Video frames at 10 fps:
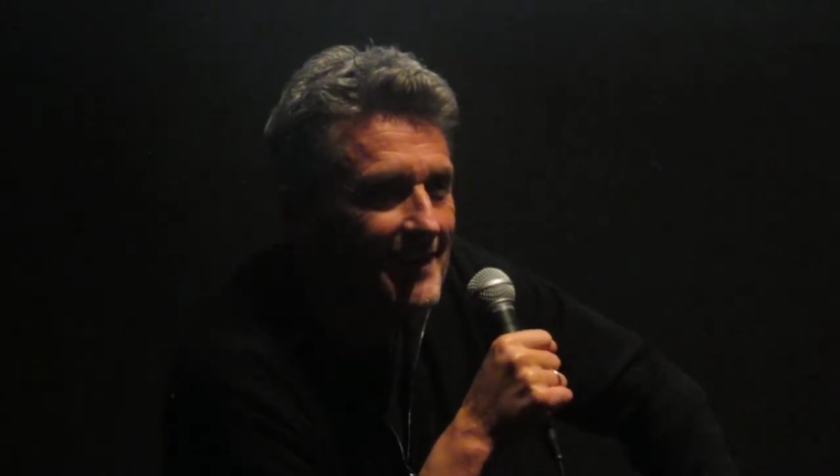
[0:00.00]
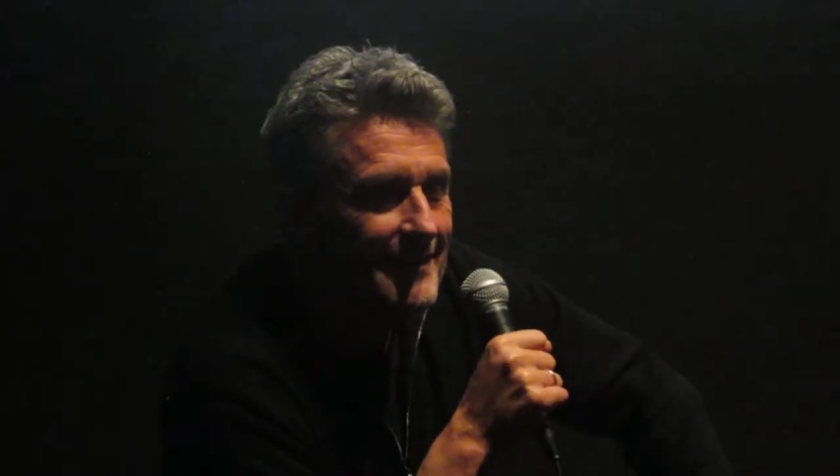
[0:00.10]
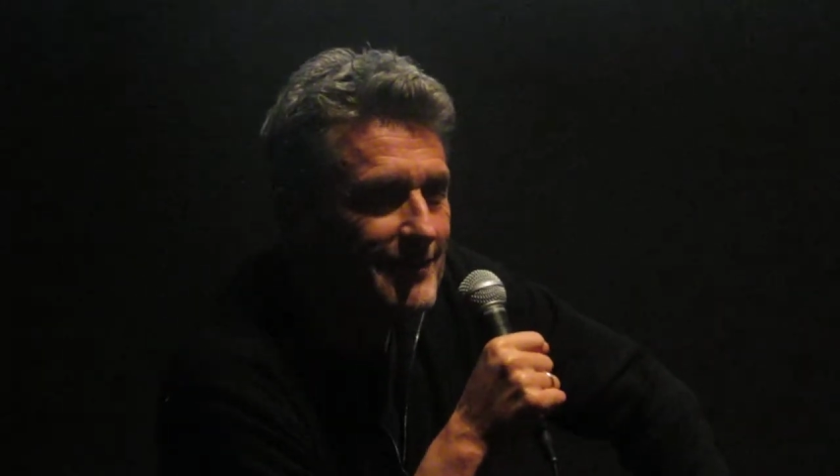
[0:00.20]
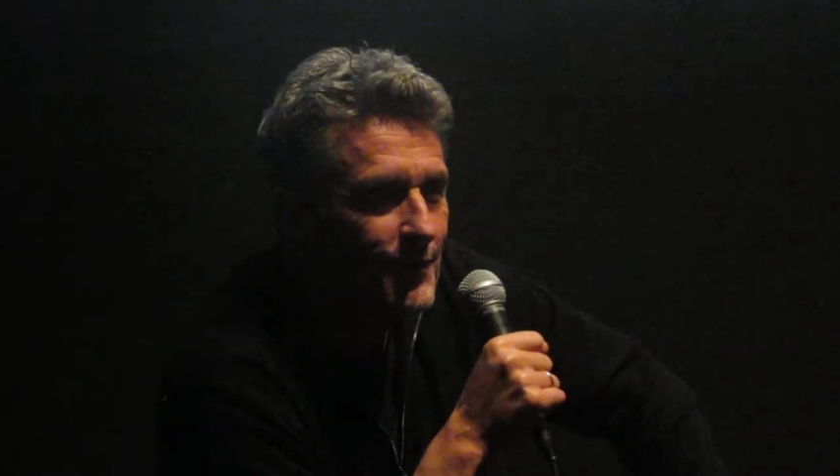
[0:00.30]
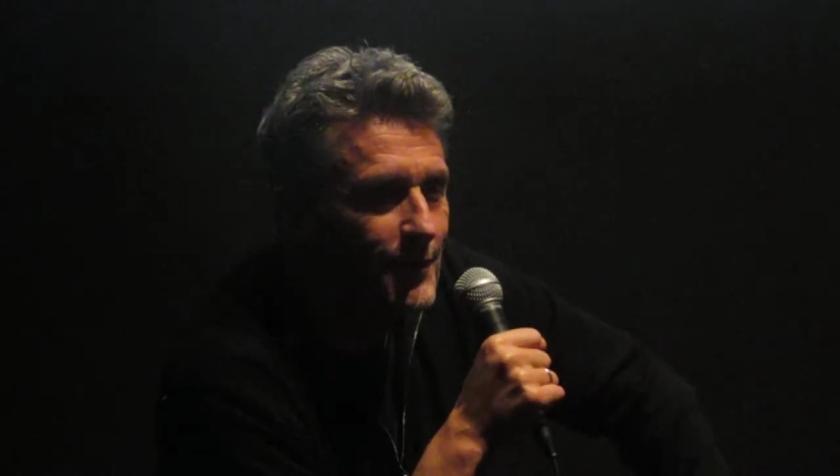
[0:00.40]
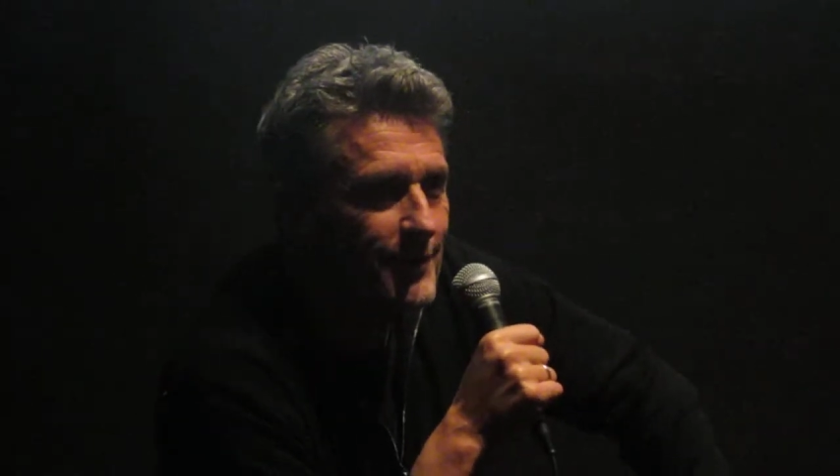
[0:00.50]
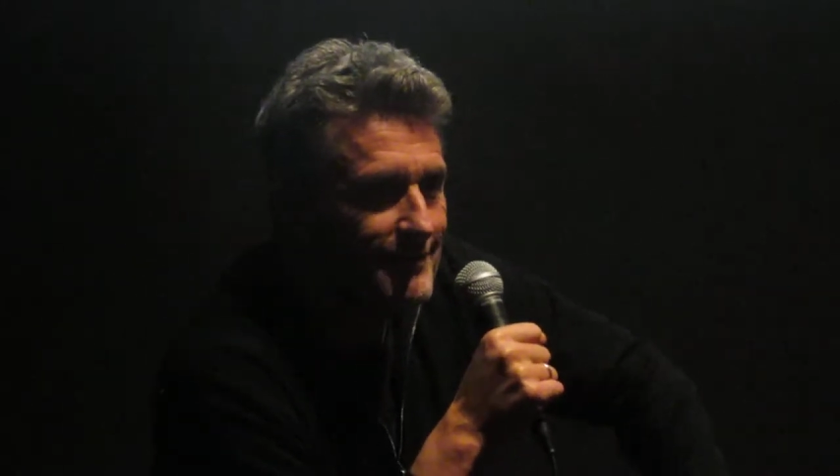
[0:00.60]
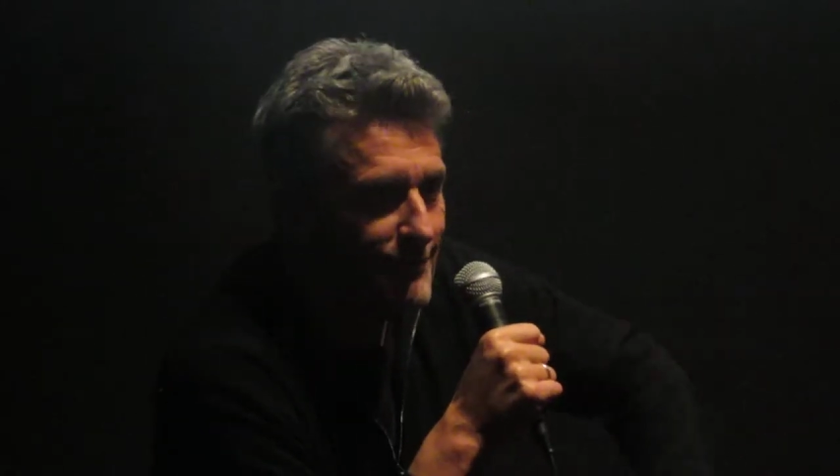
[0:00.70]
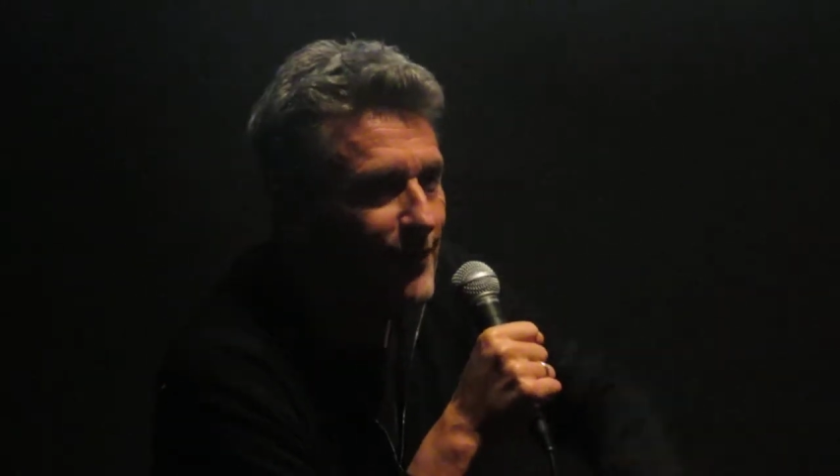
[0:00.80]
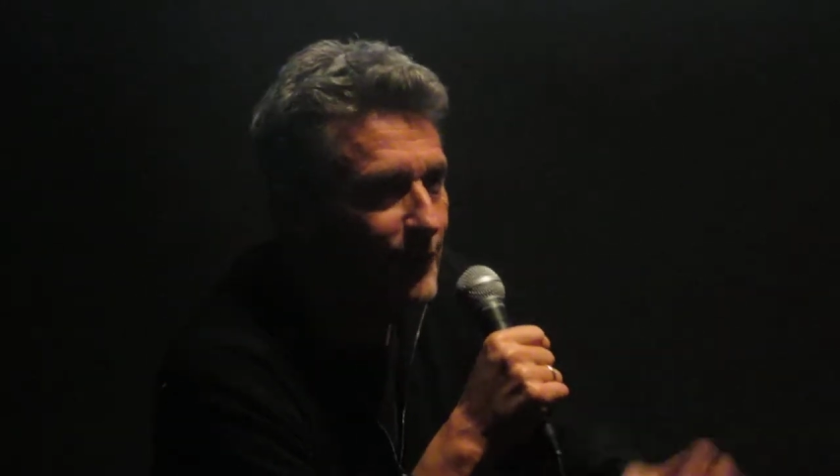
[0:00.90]
So we
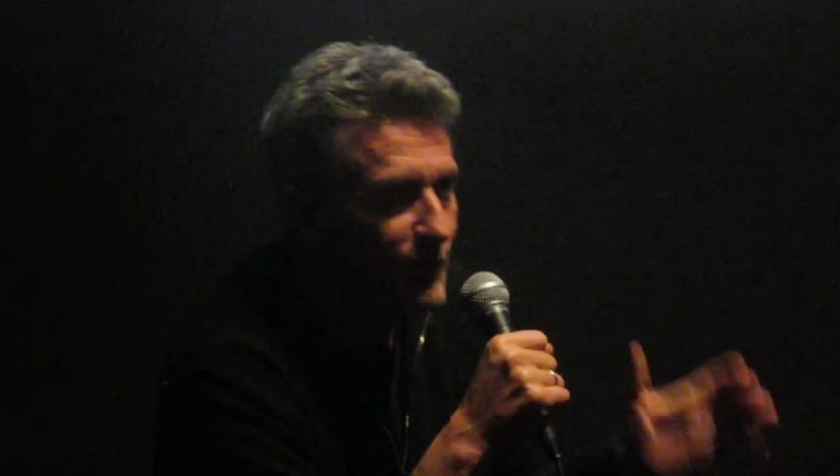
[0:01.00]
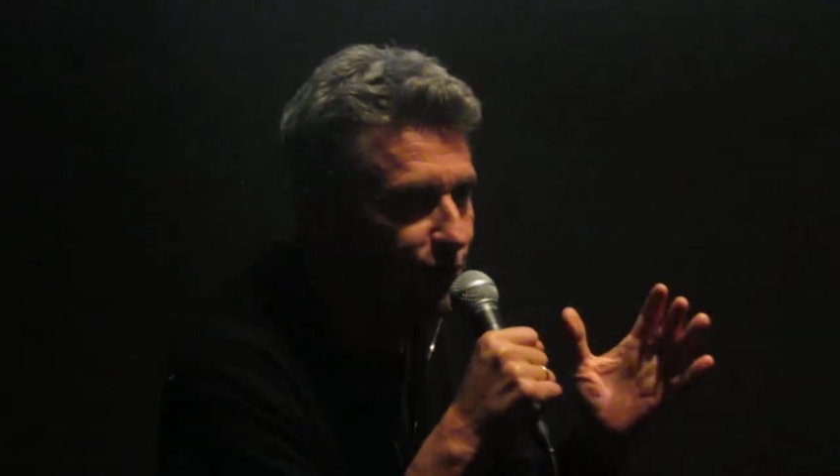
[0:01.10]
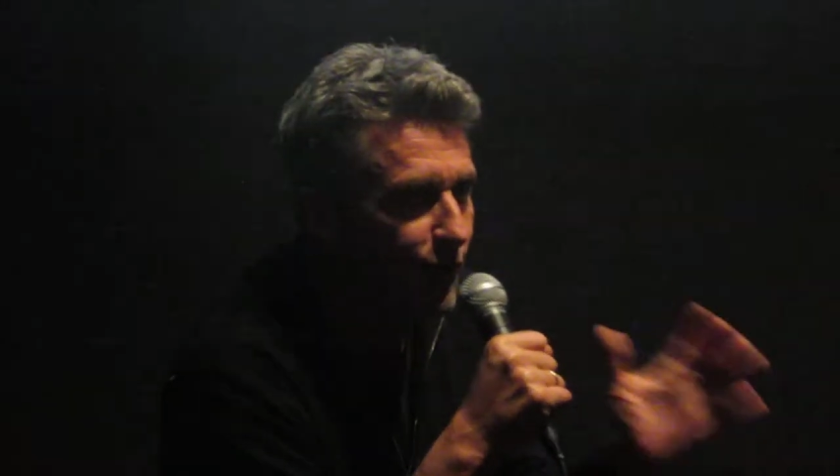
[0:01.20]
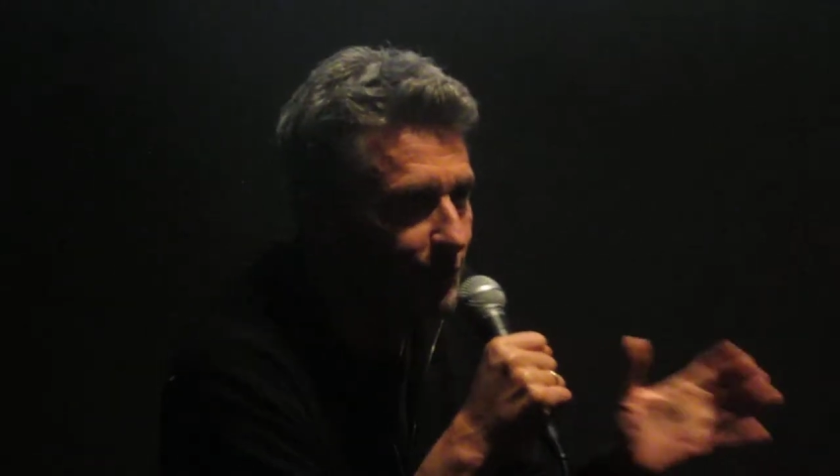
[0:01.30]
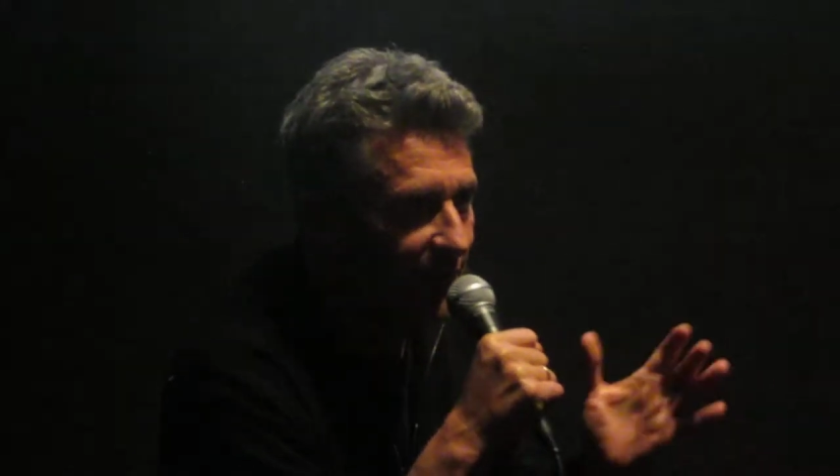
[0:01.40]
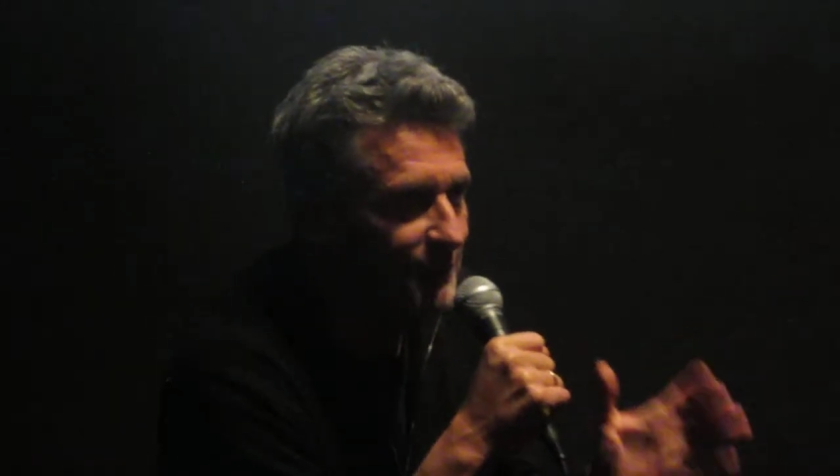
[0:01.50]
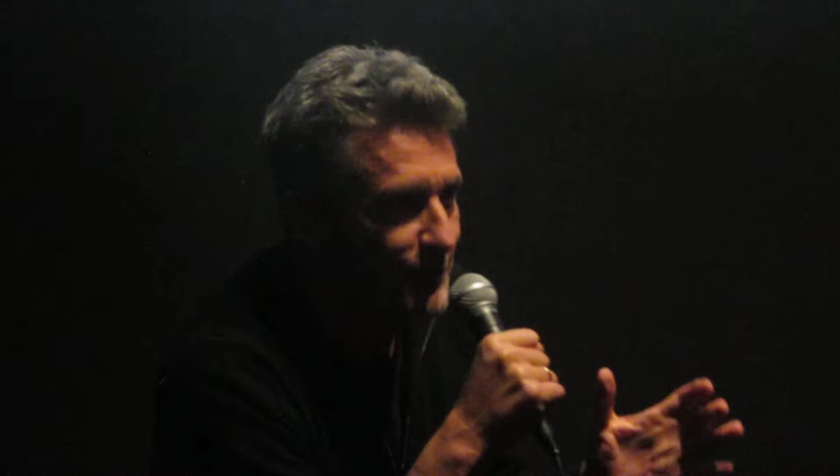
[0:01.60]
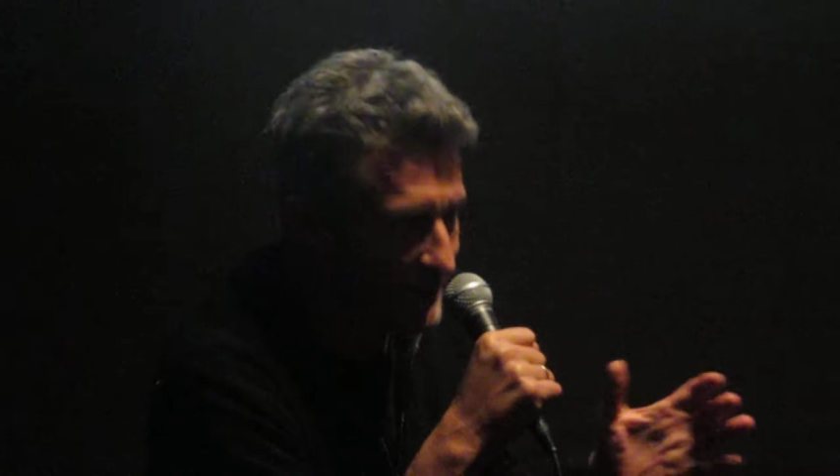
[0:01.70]
found a form that would